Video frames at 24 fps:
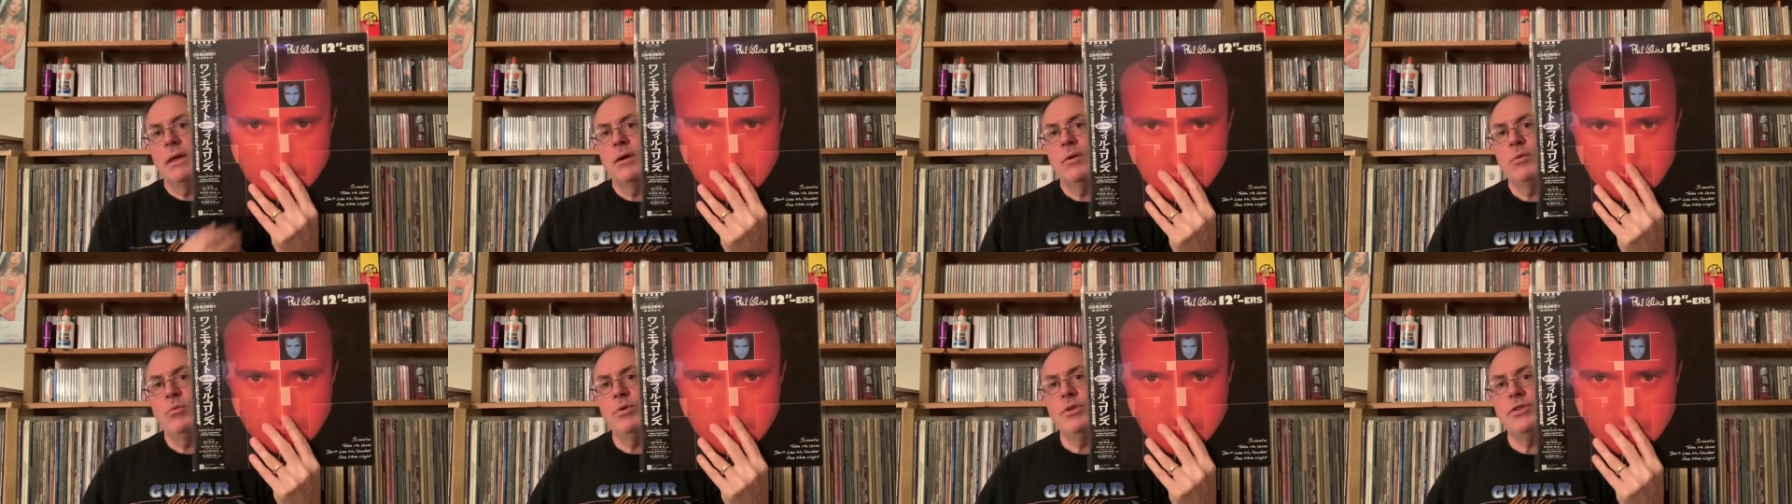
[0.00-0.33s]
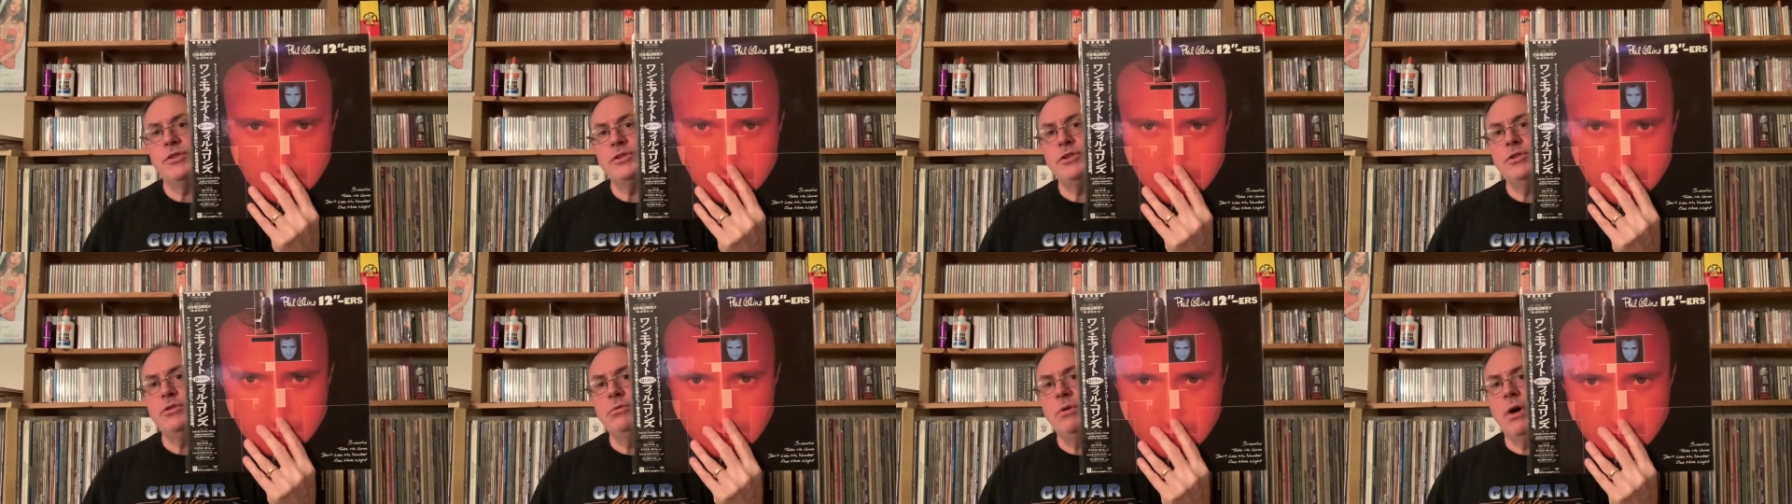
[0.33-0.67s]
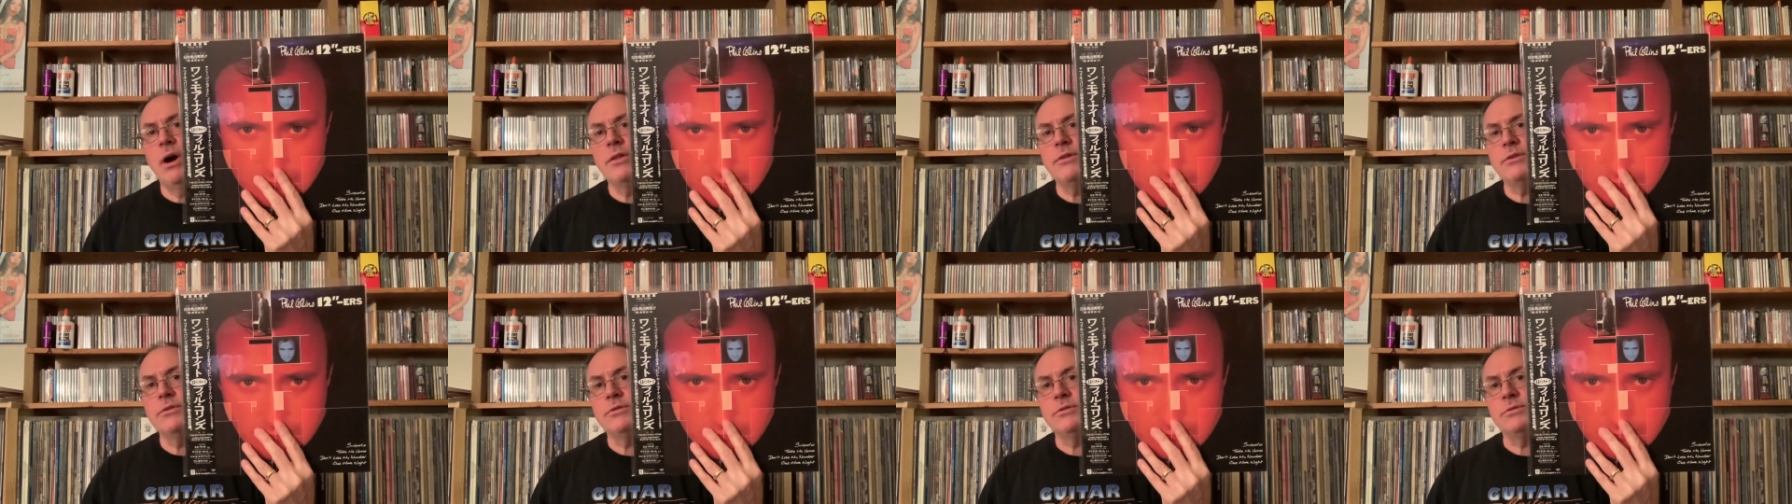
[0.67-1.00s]
with 2
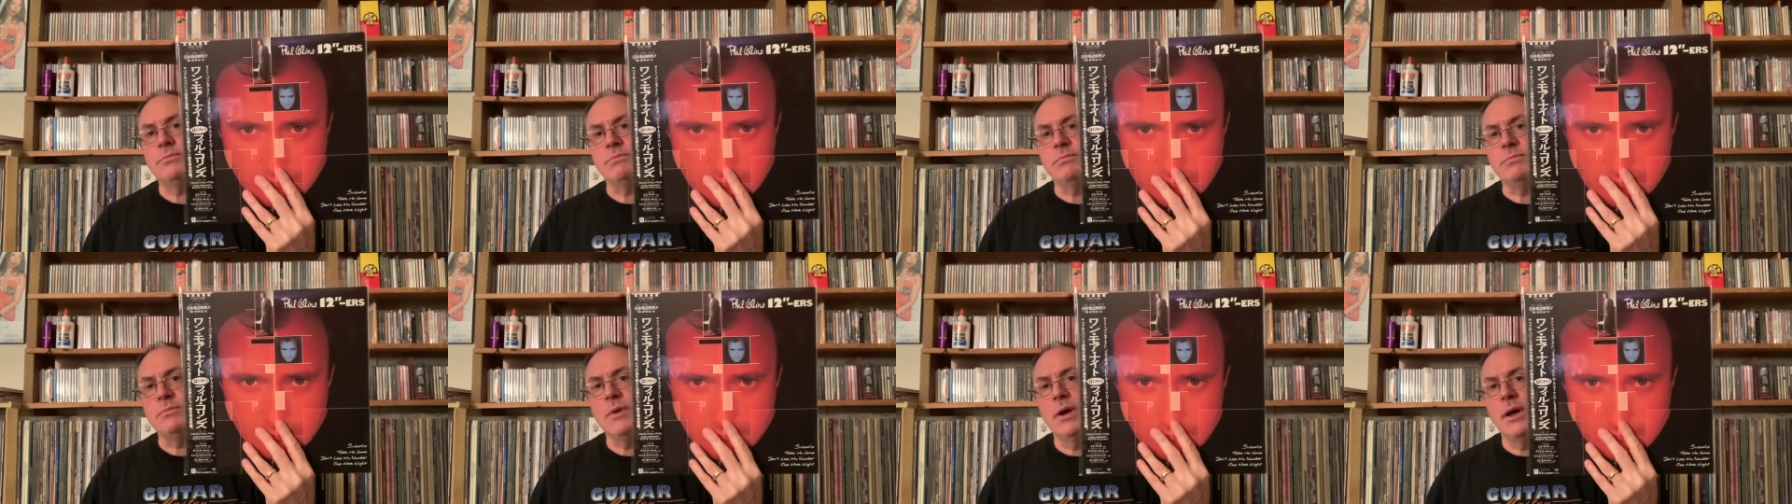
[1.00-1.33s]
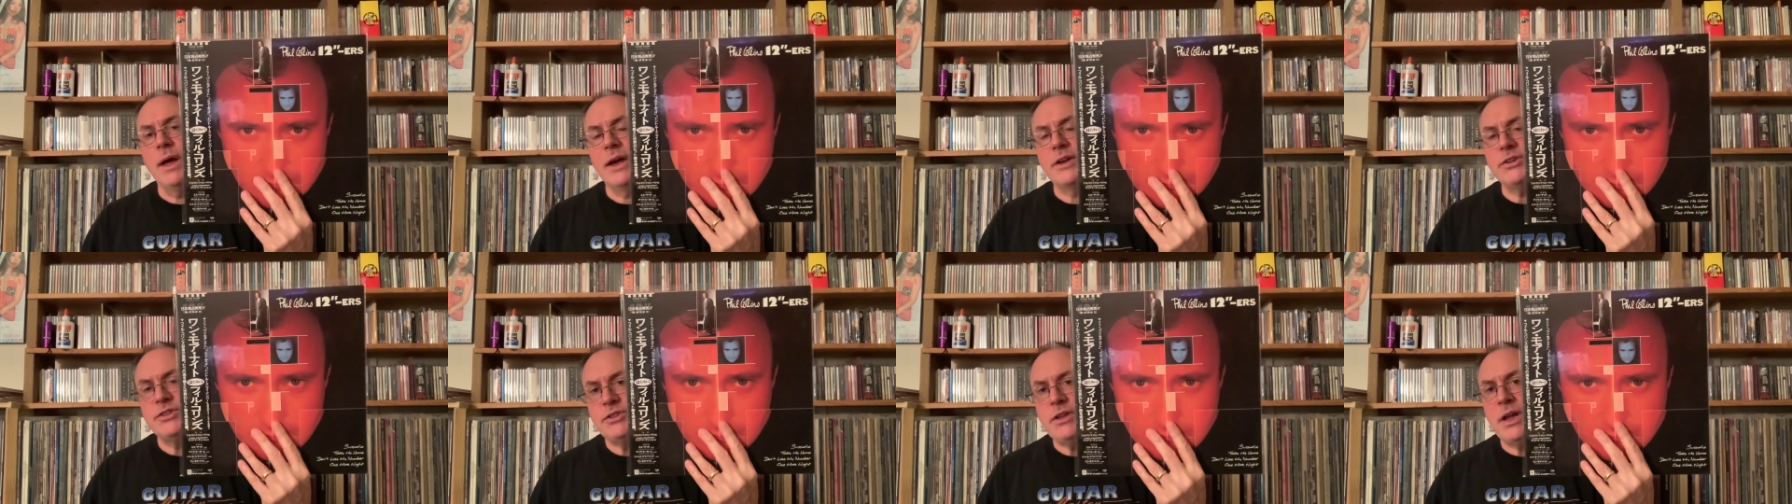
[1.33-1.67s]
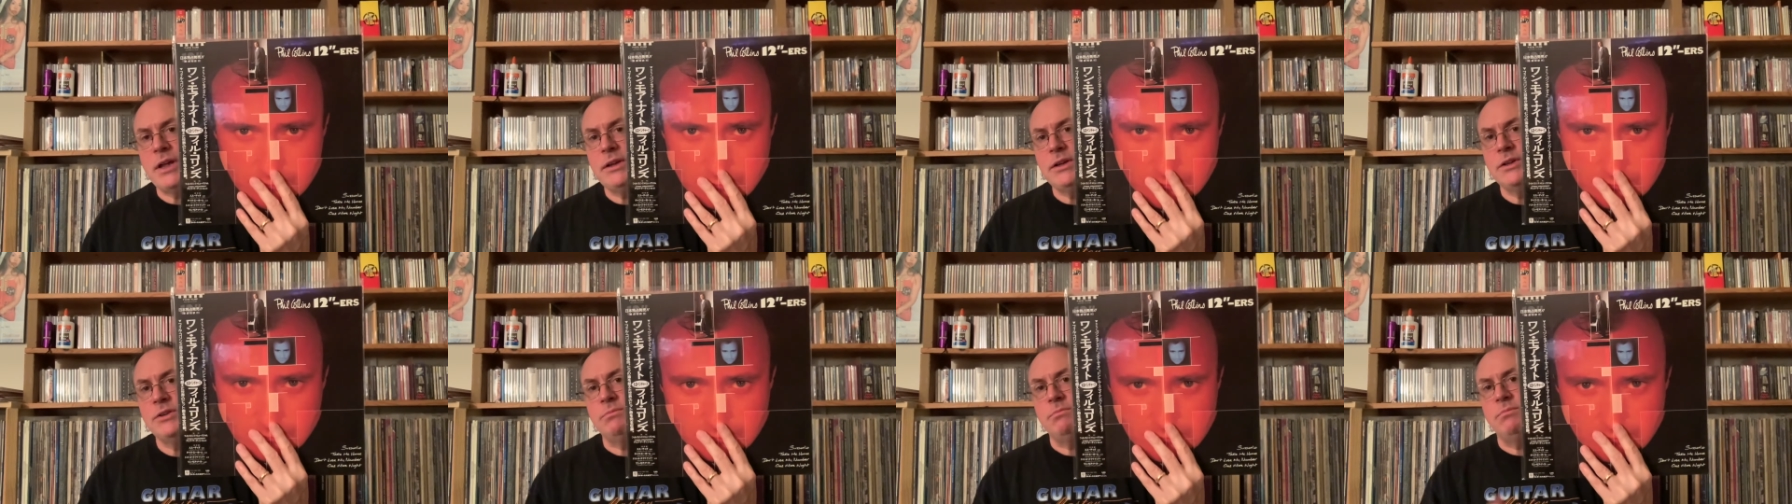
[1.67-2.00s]
other extended